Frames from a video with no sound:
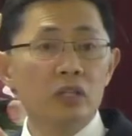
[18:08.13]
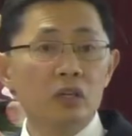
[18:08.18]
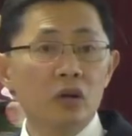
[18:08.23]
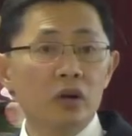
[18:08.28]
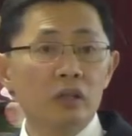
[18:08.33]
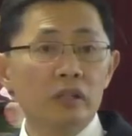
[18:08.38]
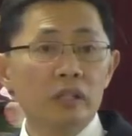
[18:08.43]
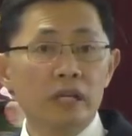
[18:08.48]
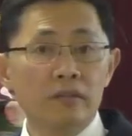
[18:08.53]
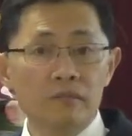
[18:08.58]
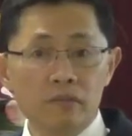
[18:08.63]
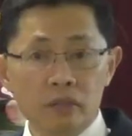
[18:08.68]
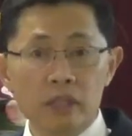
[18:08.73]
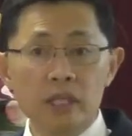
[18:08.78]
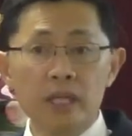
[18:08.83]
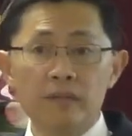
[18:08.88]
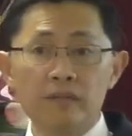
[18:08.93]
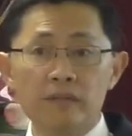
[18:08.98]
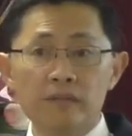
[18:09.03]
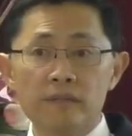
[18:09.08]
God can
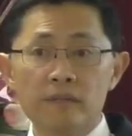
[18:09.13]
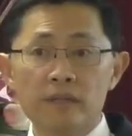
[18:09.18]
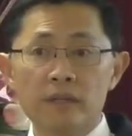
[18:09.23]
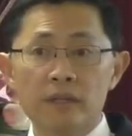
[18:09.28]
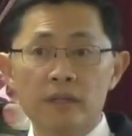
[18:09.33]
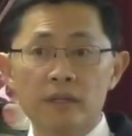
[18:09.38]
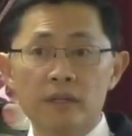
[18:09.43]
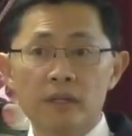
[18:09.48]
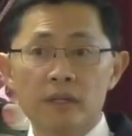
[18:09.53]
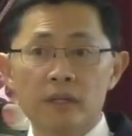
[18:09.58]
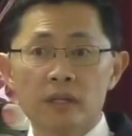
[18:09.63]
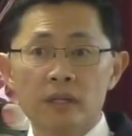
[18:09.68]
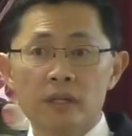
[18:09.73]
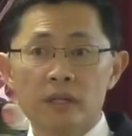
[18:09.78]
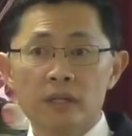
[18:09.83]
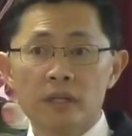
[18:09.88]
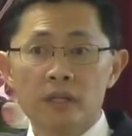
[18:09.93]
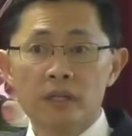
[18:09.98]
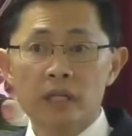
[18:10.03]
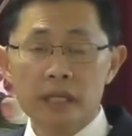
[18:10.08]
forgive
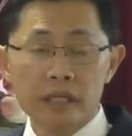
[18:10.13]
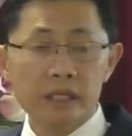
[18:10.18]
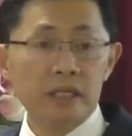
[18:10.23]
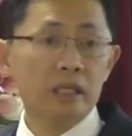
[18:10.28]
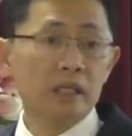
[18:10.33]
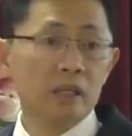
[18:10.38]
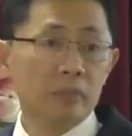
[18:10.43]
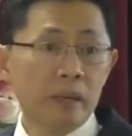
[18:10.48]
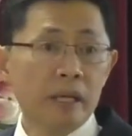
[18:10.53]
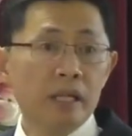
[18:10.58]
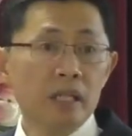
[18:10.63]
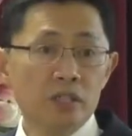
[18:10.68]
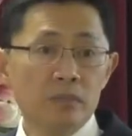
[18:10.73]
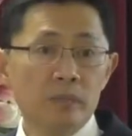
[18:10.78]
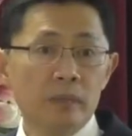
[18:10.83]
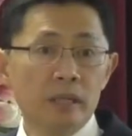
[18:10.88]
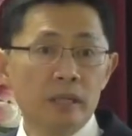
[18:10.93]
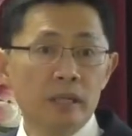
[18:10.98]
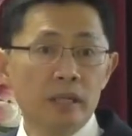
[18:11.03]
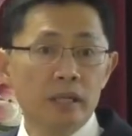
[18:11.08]
the eternal
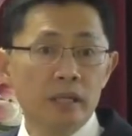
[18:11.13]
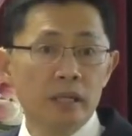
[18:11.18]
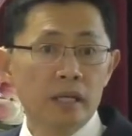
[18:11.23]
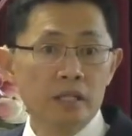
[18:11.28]
punishment.